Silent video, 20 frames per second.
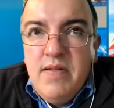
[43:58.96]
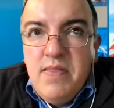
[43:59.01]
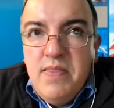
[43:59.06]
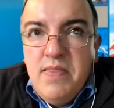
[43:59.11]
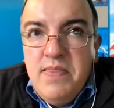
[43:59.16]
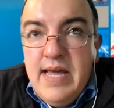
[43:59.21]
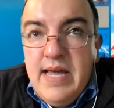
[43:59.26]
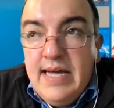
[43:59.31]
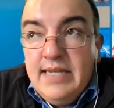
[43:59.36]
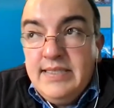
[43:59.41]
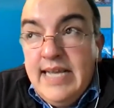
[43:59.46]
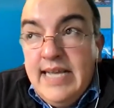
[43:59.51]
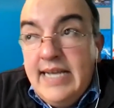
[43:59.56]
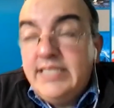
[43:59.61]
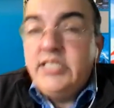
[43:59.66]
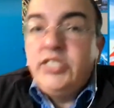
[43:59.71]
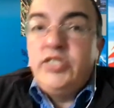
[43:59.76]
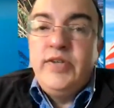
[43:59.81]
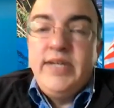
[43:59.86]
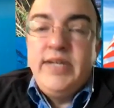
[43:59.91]
that takes
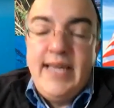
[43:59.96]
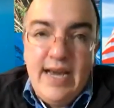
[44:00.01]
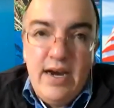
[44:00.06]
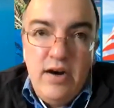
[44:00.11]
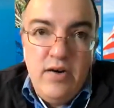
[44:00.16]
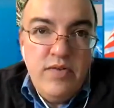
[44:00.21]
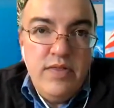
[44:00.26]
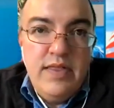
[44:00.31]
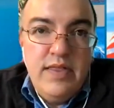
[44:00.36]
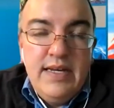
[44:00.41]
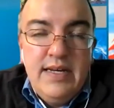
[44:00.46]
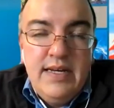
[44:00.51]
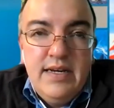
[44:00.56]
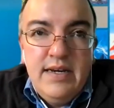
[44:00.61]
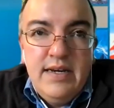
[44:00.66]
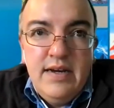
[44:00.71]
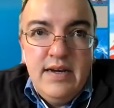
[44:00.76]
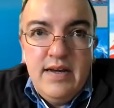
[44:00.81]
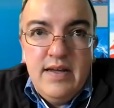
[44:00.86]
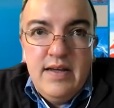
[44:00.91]
into account
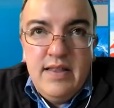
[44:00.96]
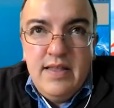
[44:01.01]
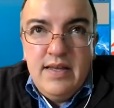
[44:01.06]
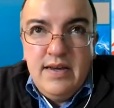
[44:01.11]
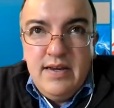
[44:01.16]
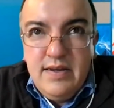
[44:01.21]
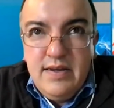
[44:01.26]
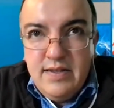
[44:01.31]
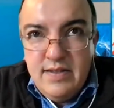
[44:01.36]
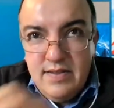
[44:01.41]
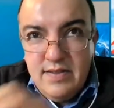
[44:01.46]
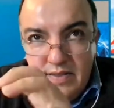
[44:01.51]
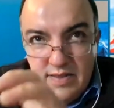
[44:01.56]
the